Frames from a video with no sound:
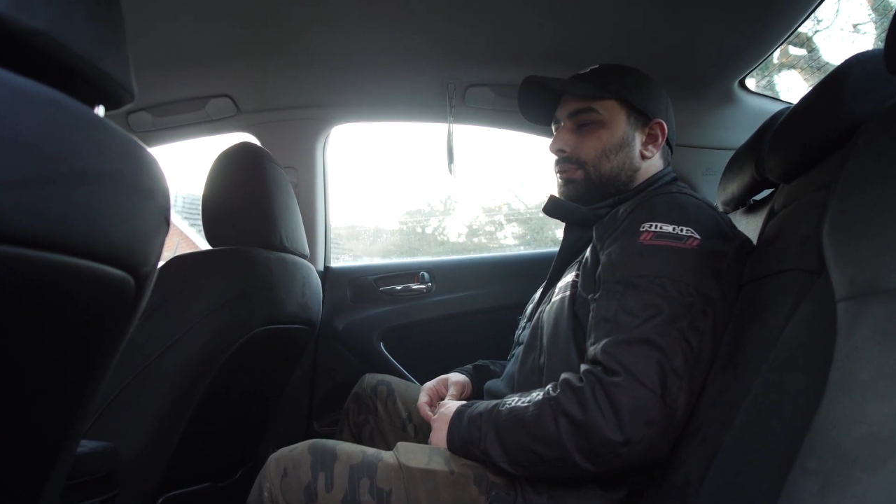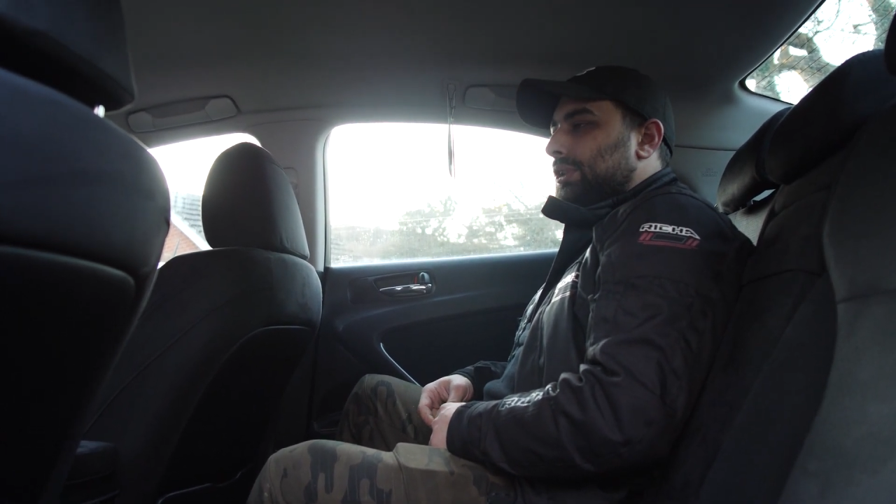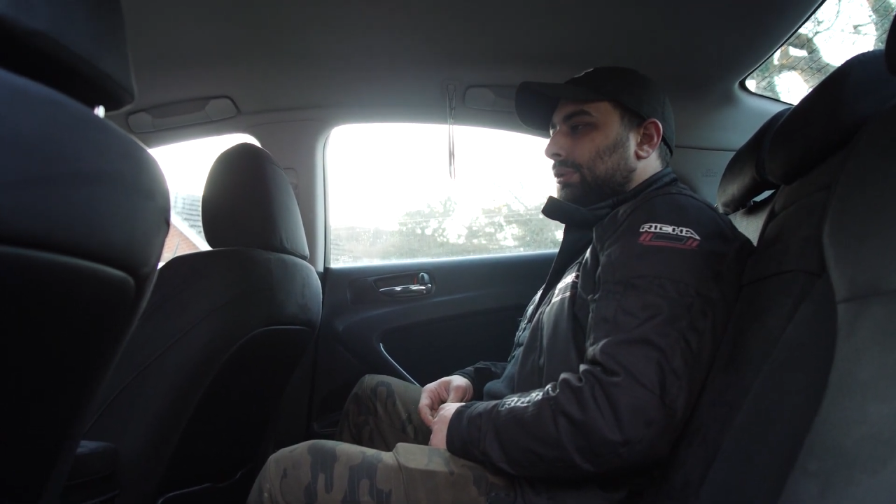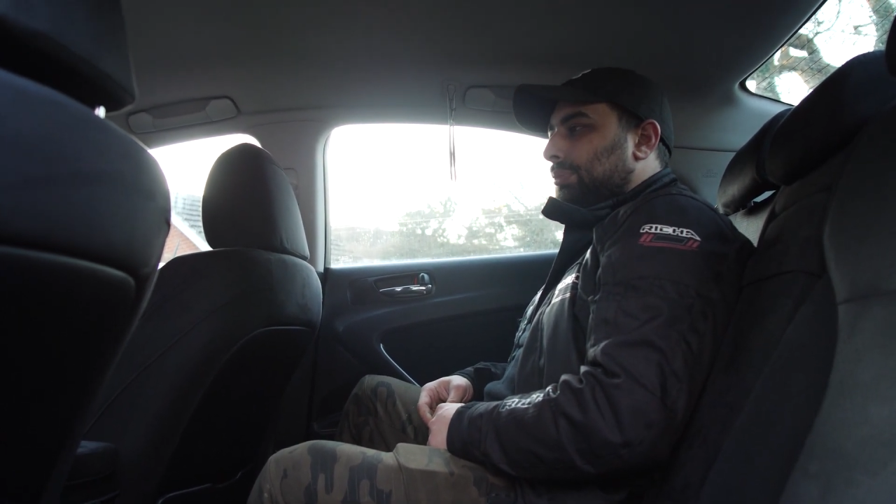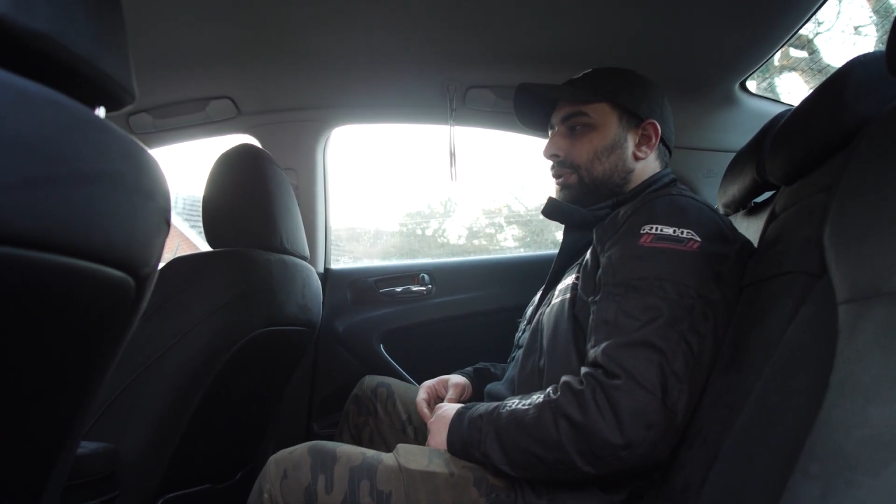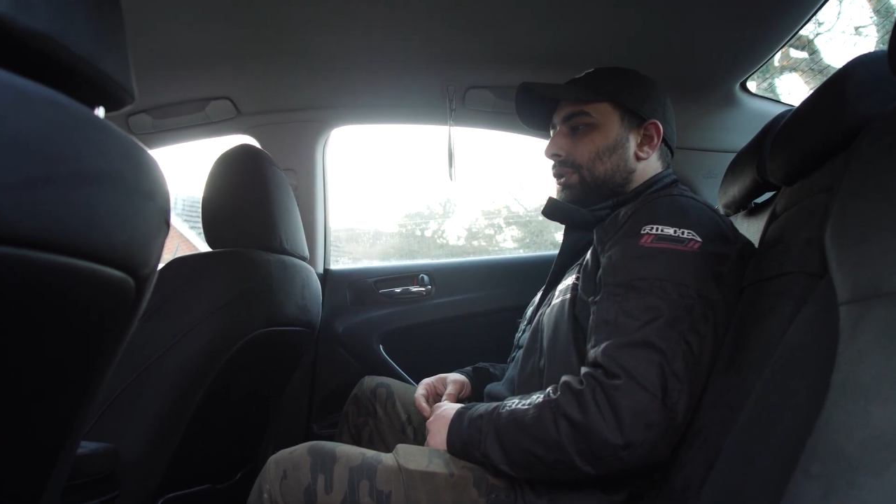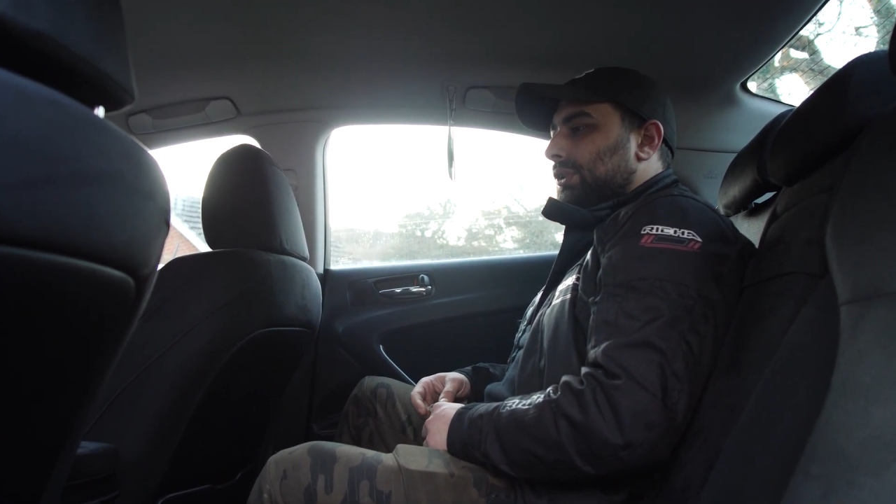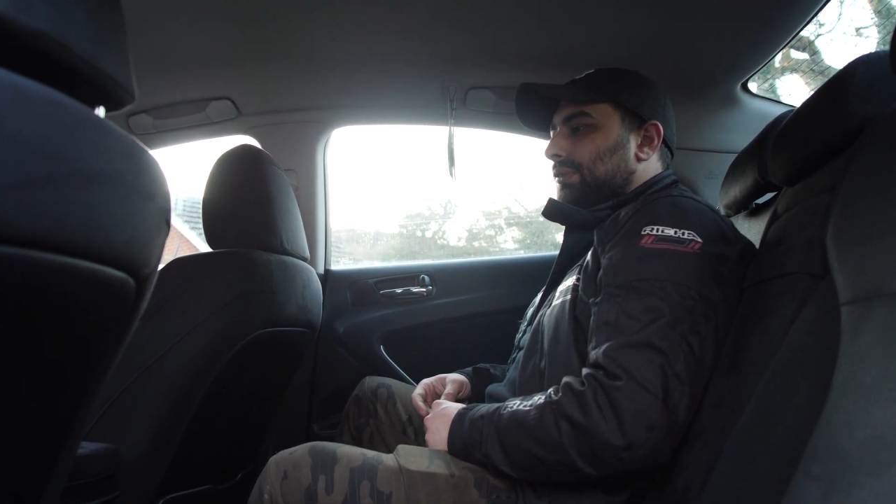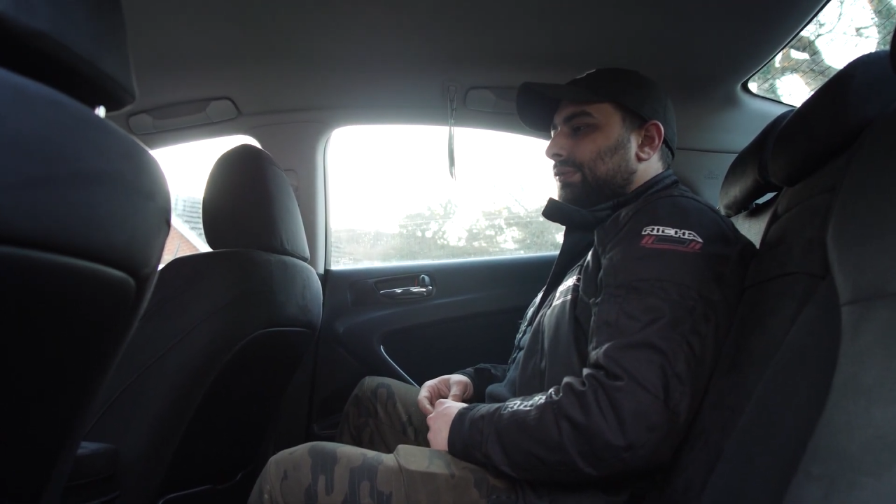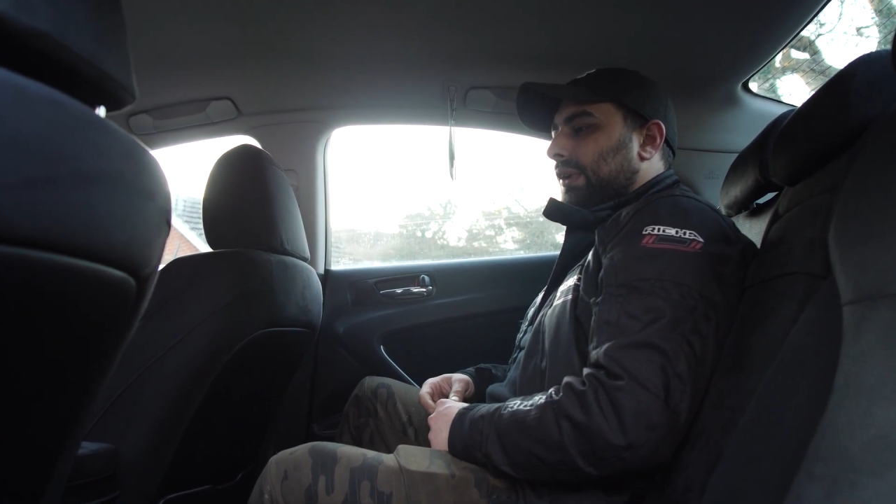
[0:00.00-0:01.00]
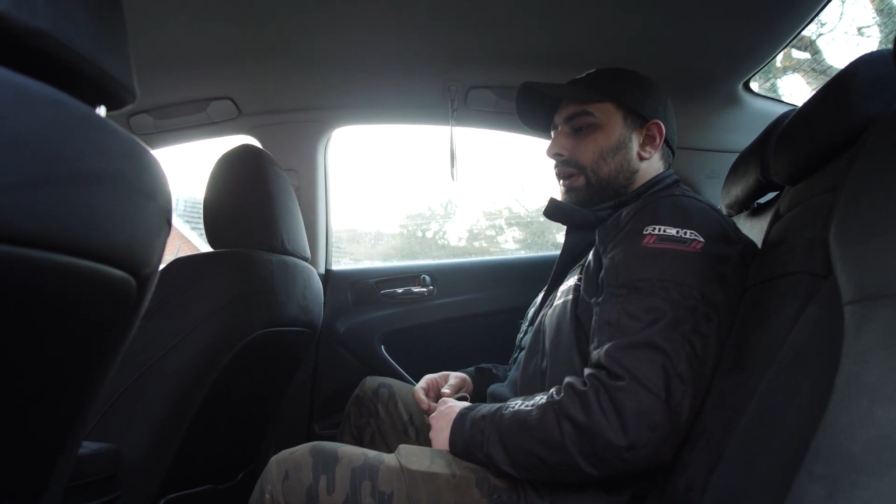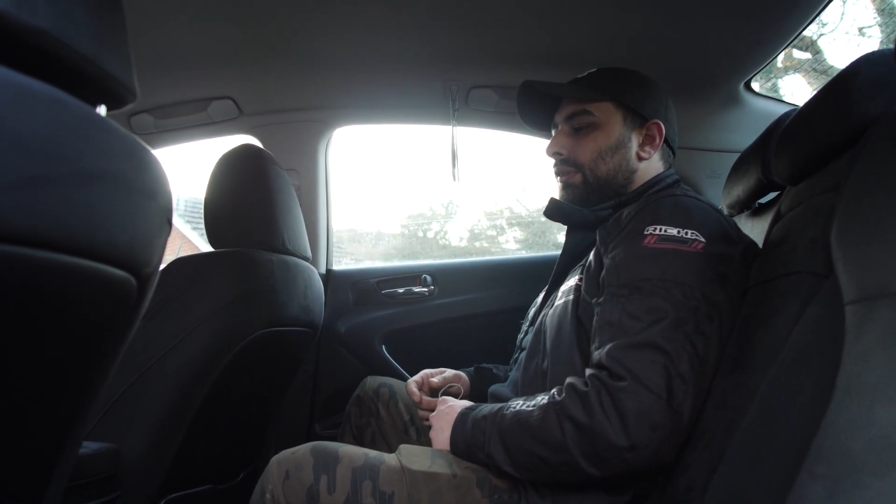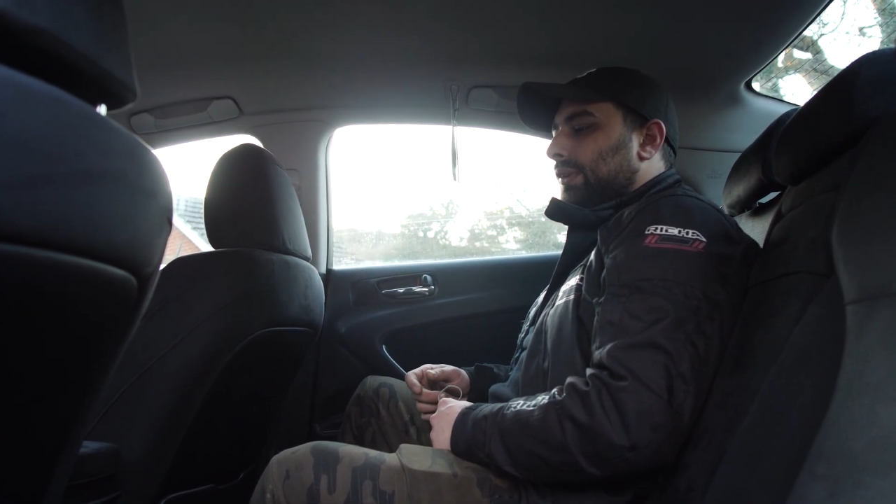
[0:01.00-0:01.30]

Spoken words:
which are producing very,